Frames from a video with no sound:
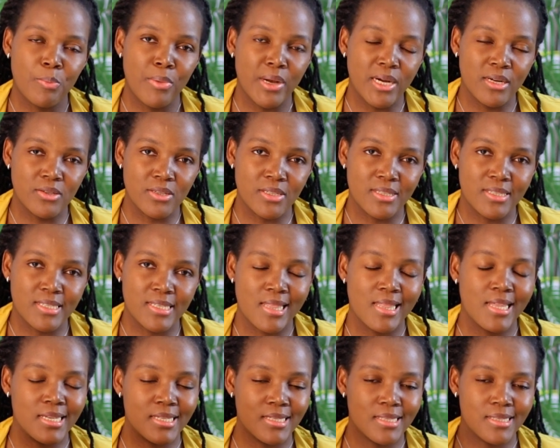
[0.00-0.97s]
belt.
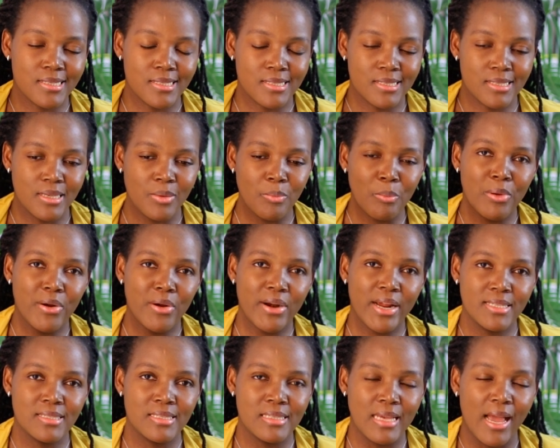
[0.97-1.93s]
This
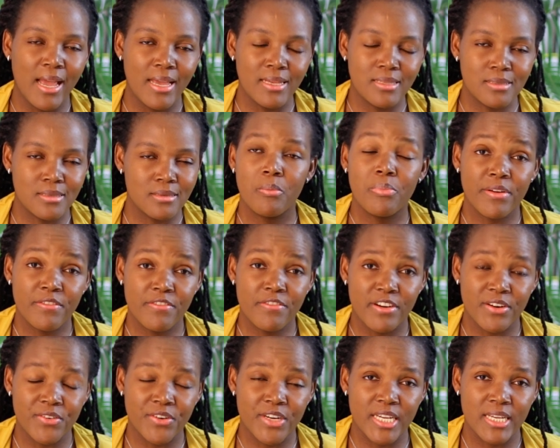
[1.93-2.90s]
symbolizes
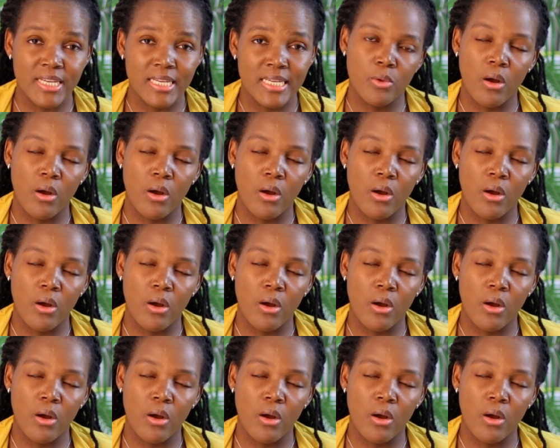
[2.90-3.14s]
bravery